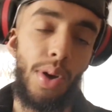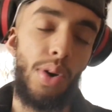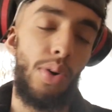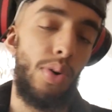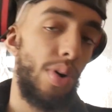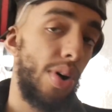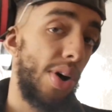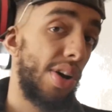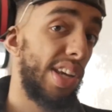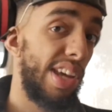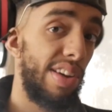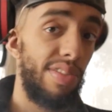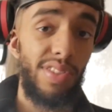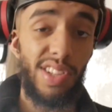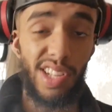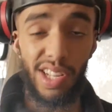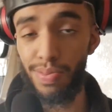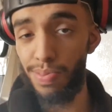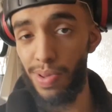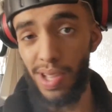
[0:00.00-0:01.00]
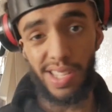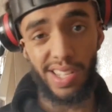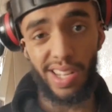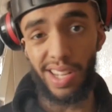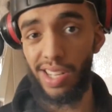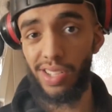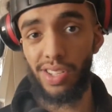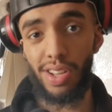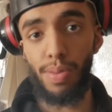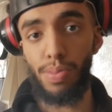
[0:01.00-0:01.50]
Or I'll give this
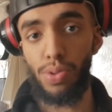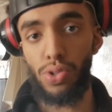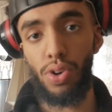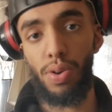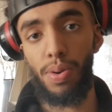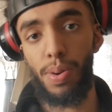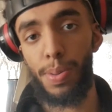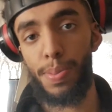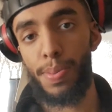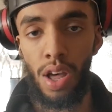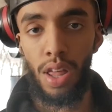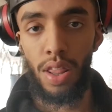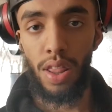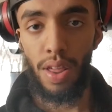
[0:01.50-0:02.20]
basically to Abu Turab.